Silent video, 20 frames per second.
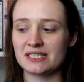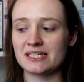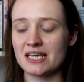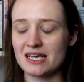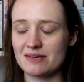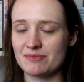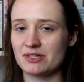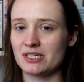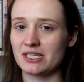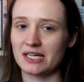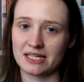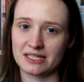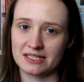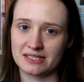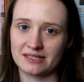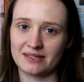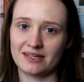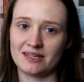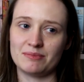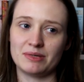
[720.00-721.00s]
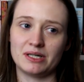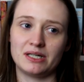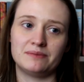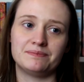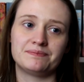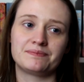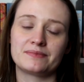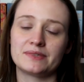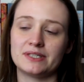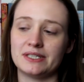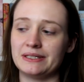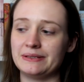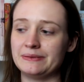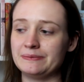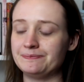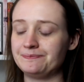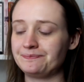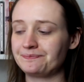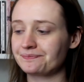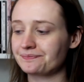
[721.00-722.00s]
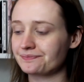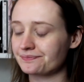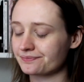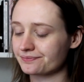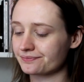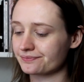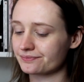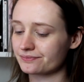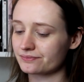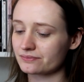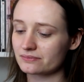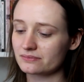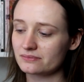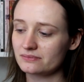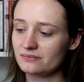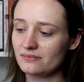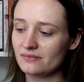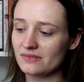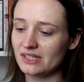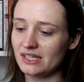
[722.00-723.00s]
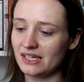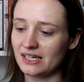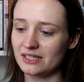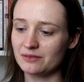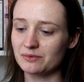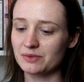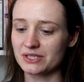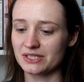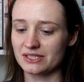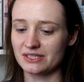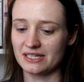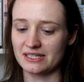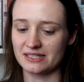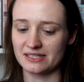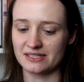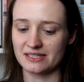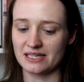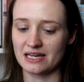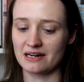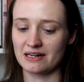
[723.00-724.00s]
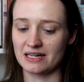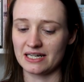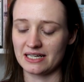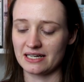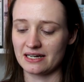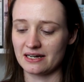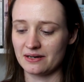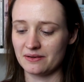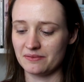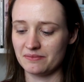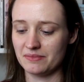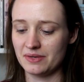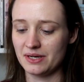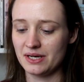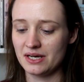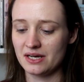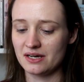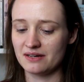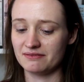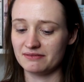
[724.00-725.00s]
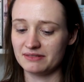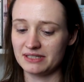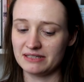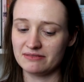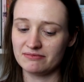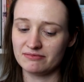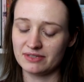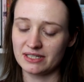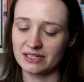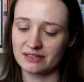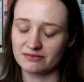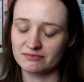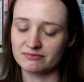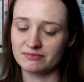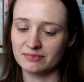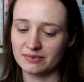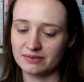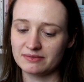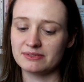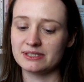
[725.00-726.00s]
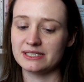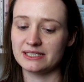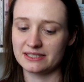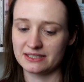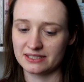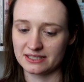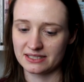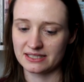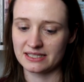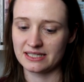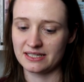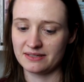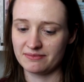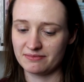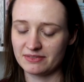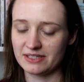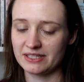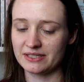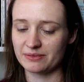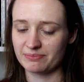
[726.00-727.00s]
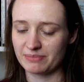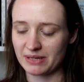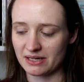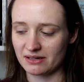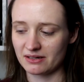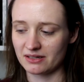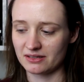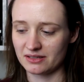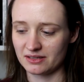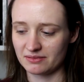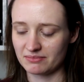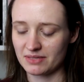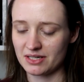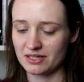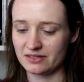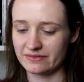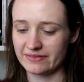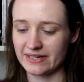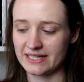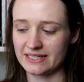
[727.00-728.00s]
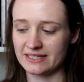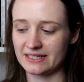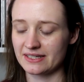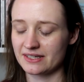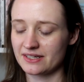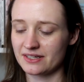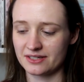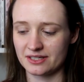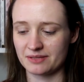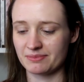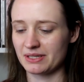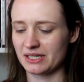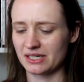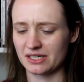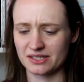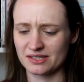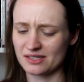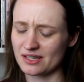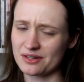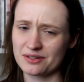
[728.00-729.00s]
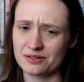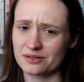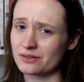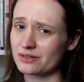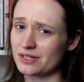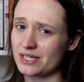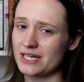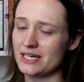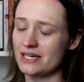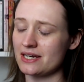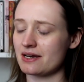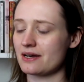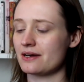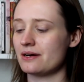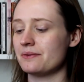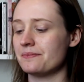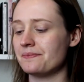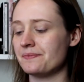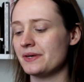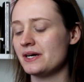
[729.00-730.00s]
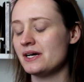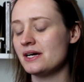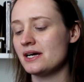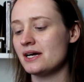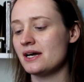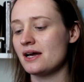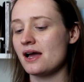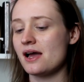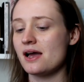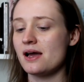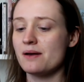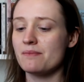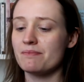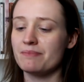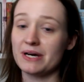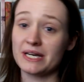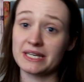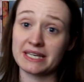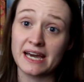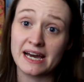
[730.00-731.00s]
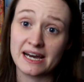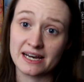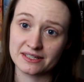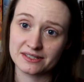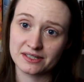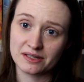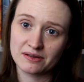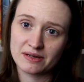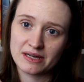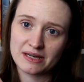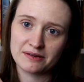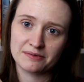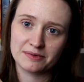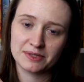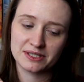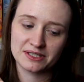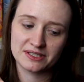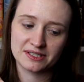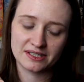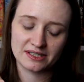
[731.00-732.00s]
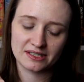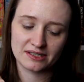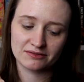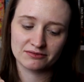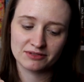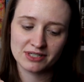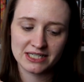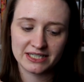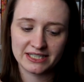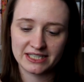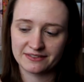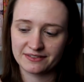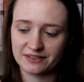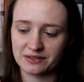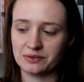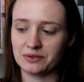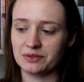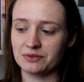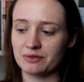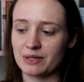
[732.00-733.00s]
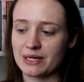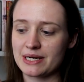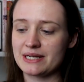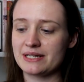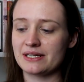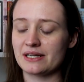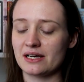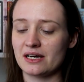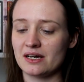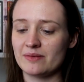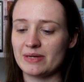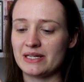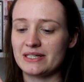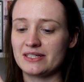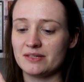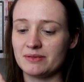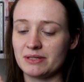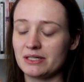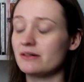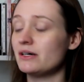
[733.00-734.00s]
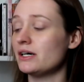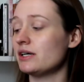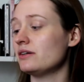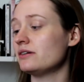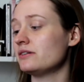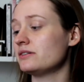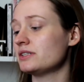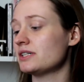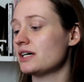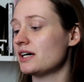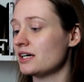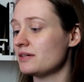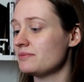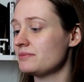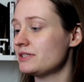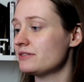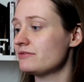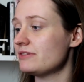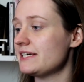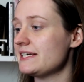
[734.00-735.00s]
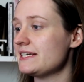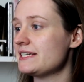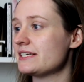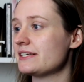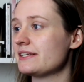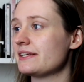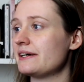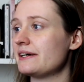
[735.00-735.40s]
neighbour against neighbour, and it wasn't necessarily religious background motivated. It could just be like a social thing, but yeah, so it was really difficult to read. It took me quite a long time to read,